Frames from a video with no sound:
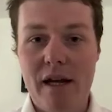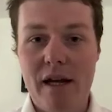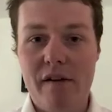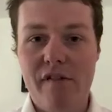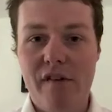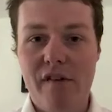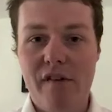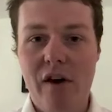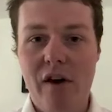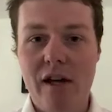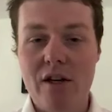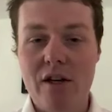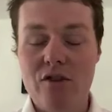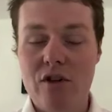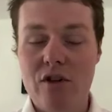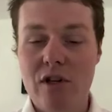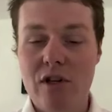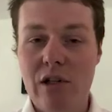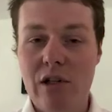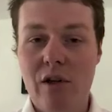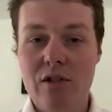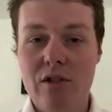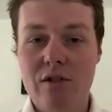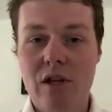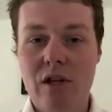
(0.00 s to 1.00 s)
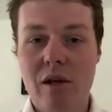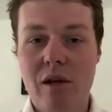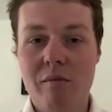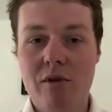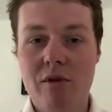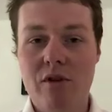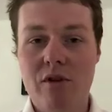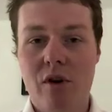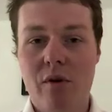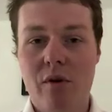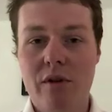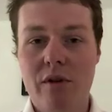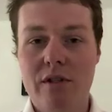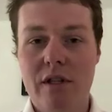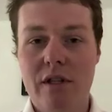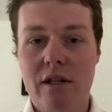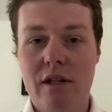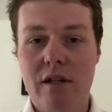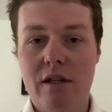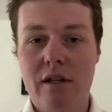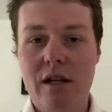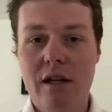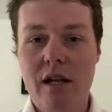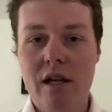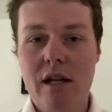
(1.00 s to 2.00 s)
backfired. And she lost her
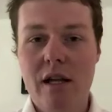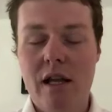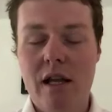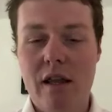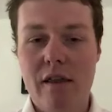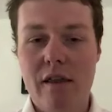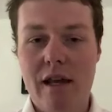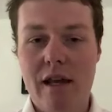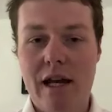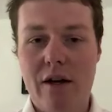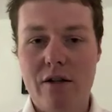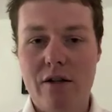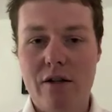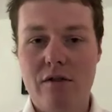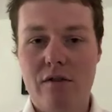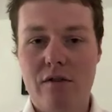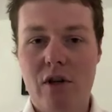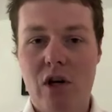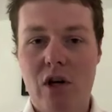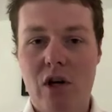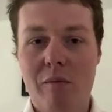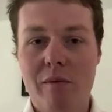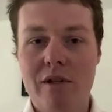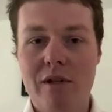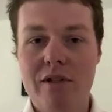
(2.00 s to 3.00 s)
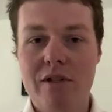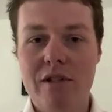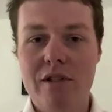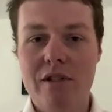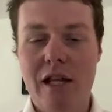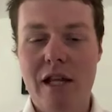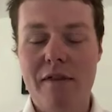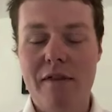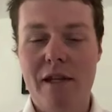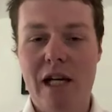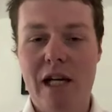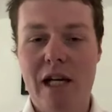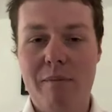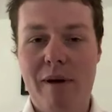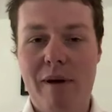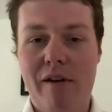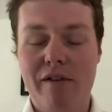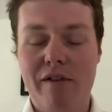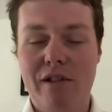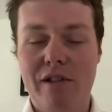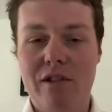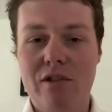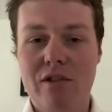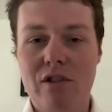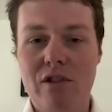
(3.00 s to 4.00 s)
majority in the House of Commons, ended up
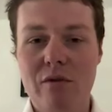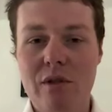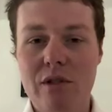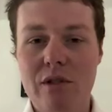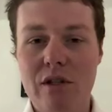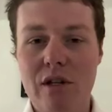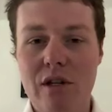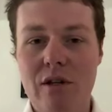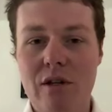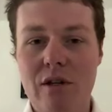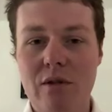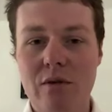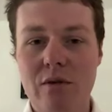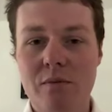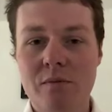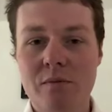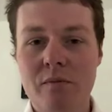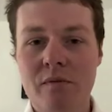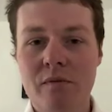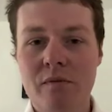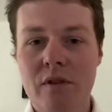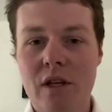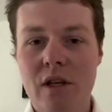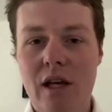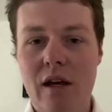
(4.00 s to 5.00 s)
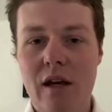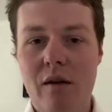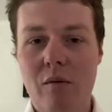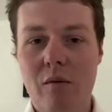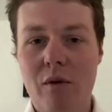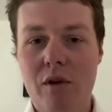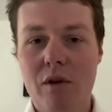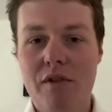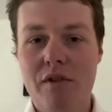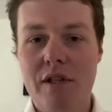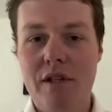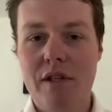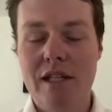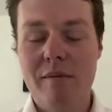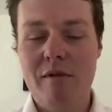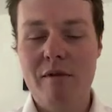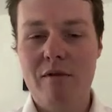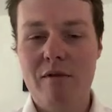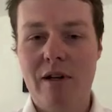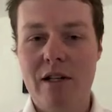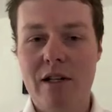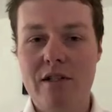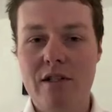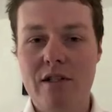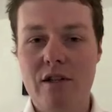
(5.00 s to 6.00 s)
having to do a deal with the
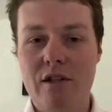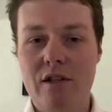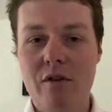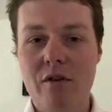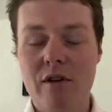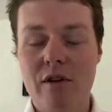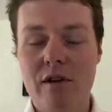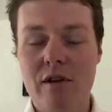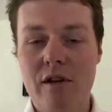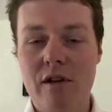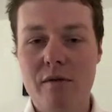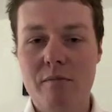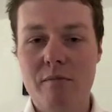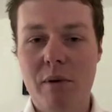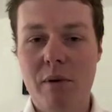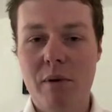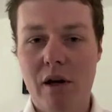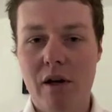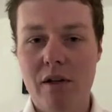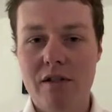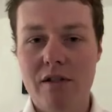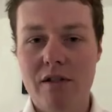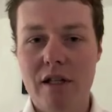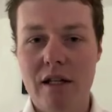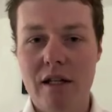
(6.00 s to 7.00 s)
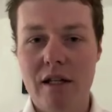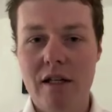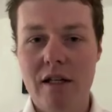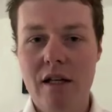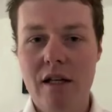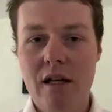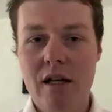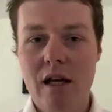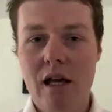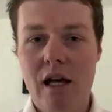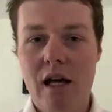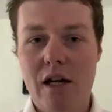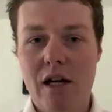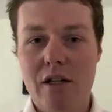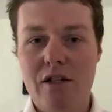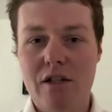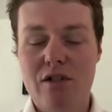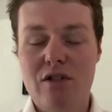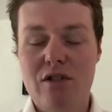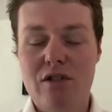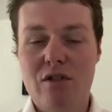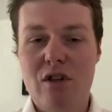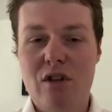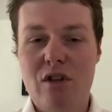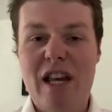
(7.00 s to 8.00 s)
Democratic Unionist Party
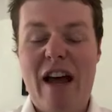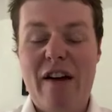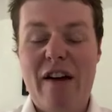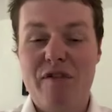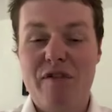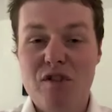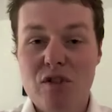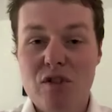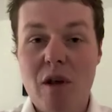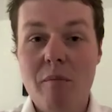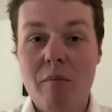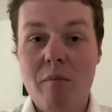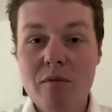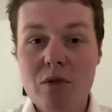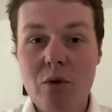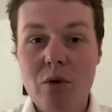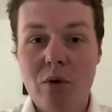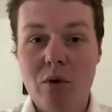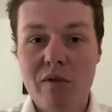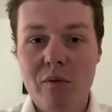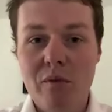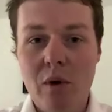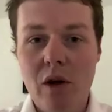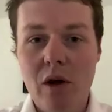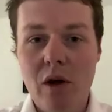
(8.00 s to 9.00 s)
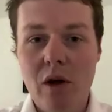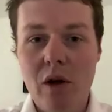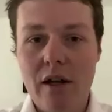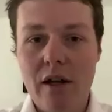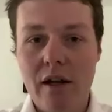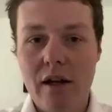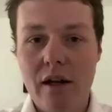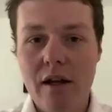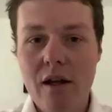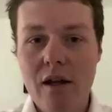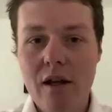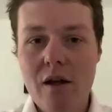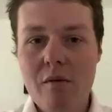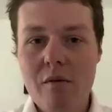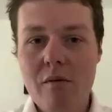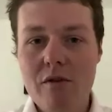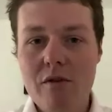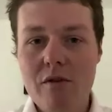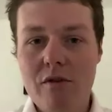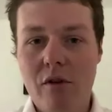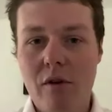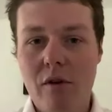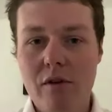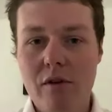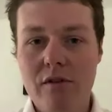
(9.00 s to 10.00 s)
to have some sort of working
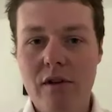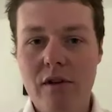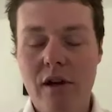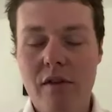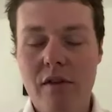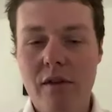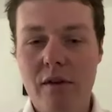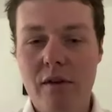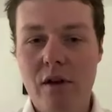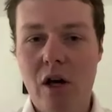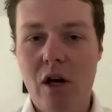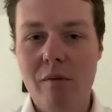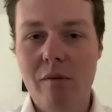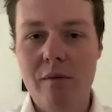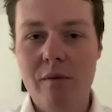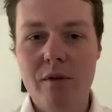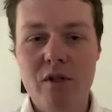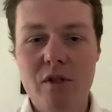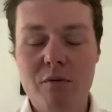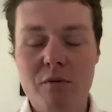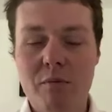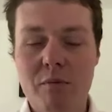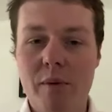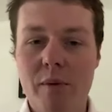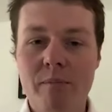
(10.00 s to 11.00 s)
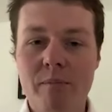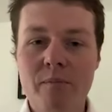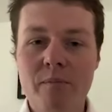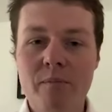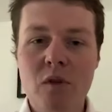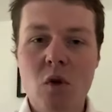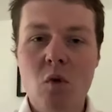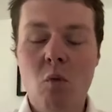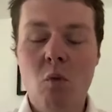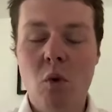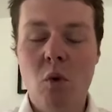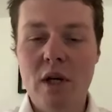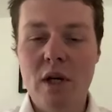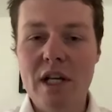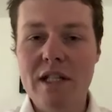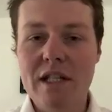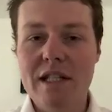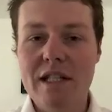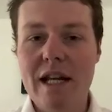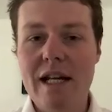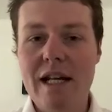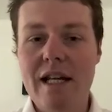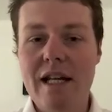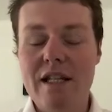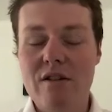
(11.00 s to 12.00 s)
majority in the Commons. But what it
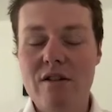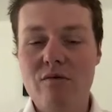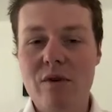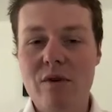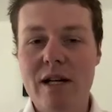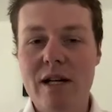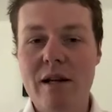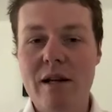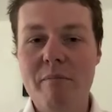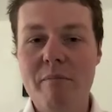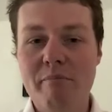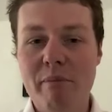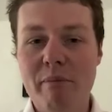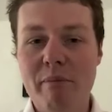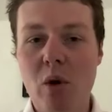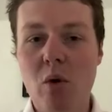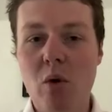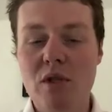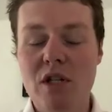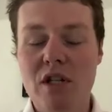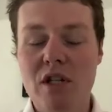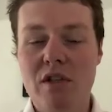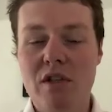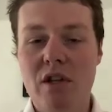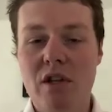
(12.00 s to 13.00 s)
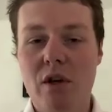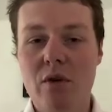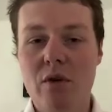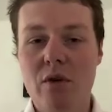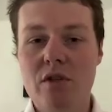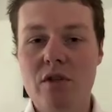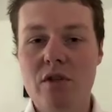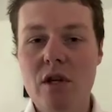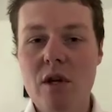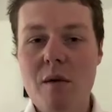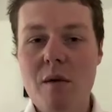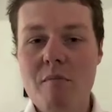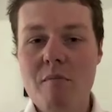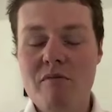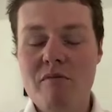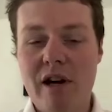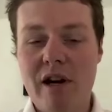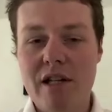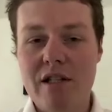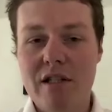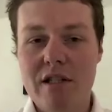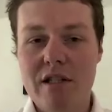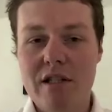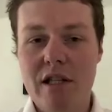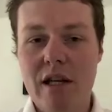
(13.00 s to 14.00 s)
did is it really emboldened those
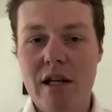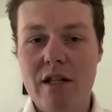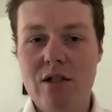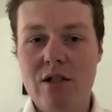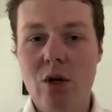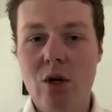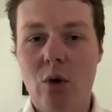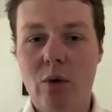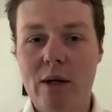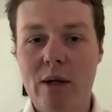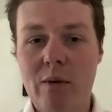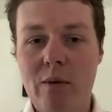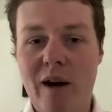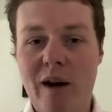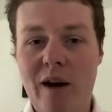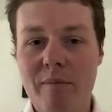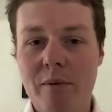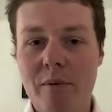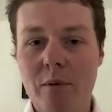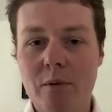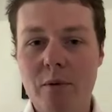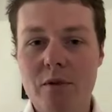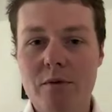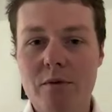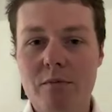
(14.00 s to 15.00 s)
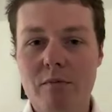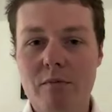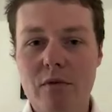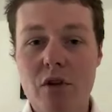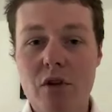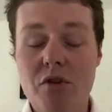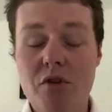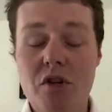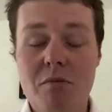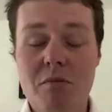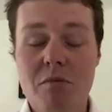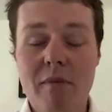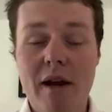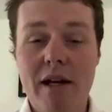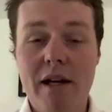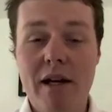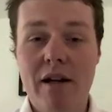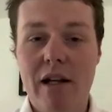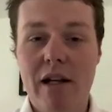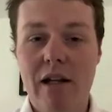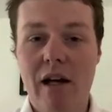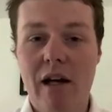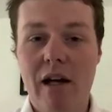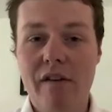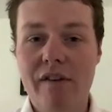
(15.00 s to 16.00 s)
Brexiteer Tory rebels who just made
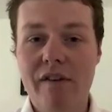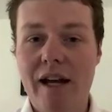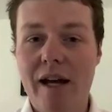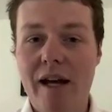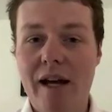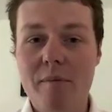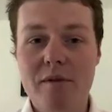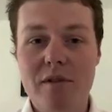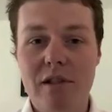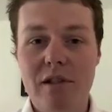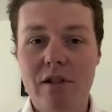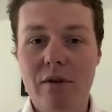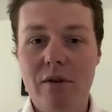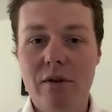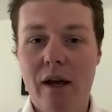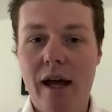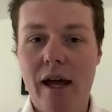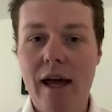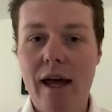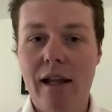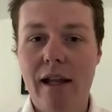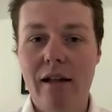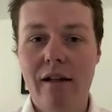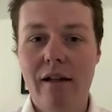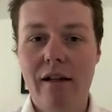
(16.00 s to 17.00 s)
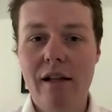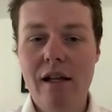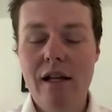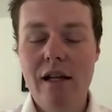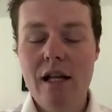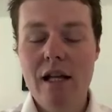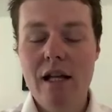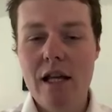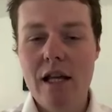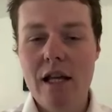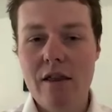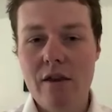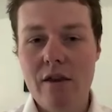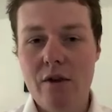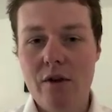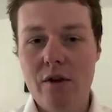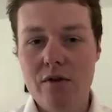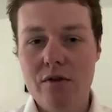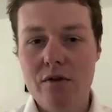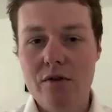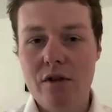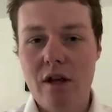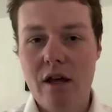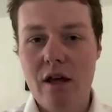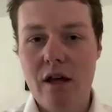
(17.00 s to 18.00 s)
her life absolute hell in
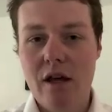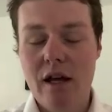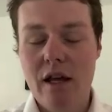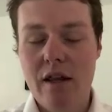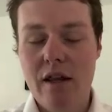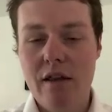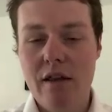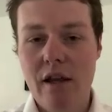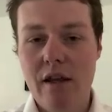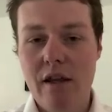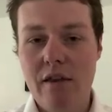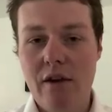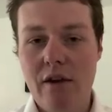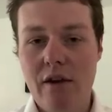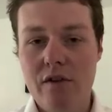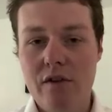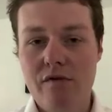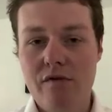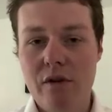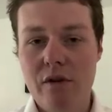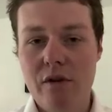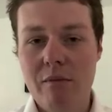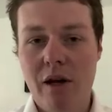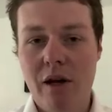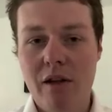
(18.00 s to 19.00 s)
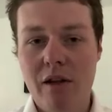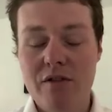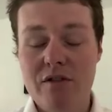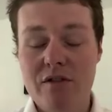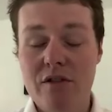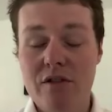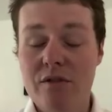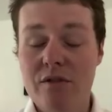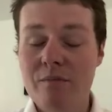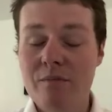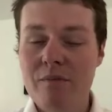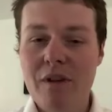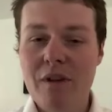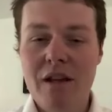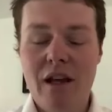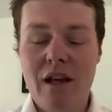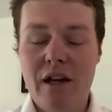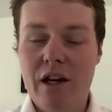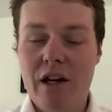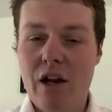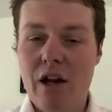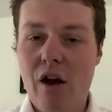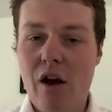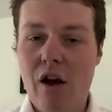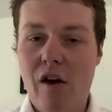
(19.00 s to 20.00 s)
those few months. And,
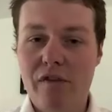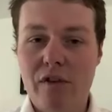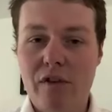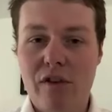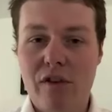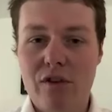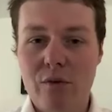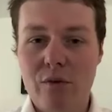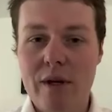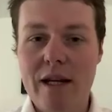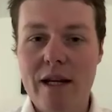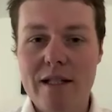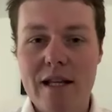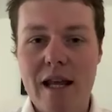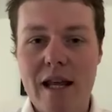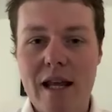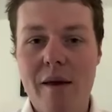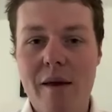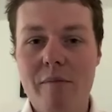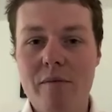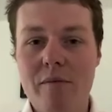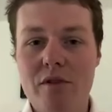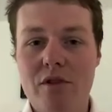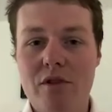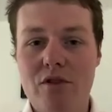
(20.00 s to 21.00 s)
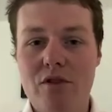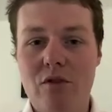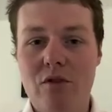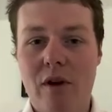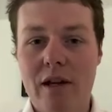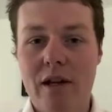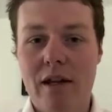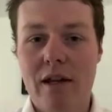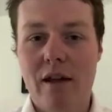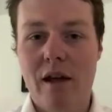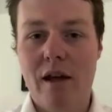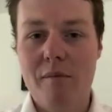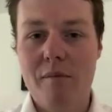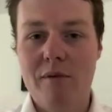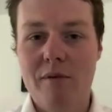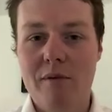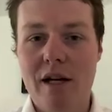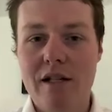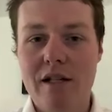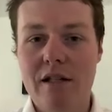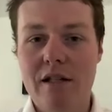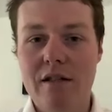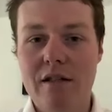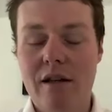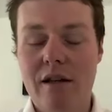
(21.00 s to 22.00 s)
you know, after three attempts to try and get her
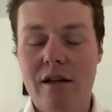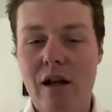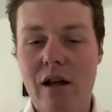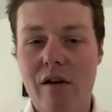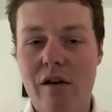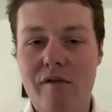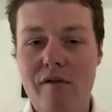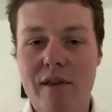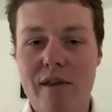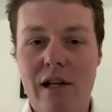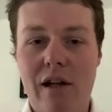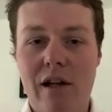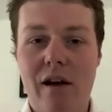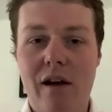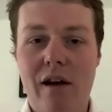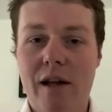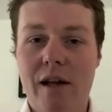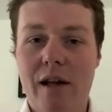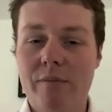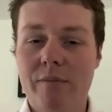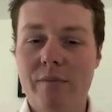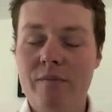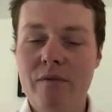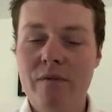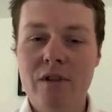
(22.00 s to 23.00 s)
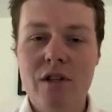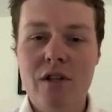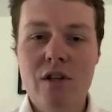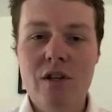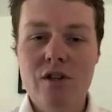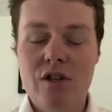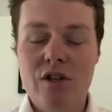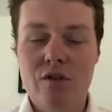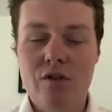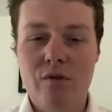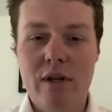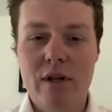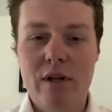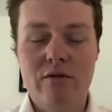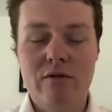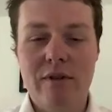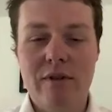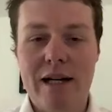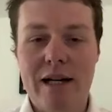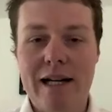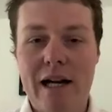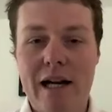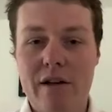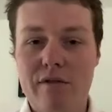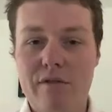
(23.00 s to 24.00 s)
Brexit deal over the line, she really
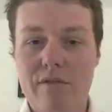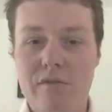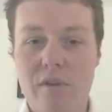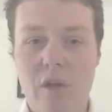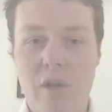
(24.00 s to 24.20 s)
ran out of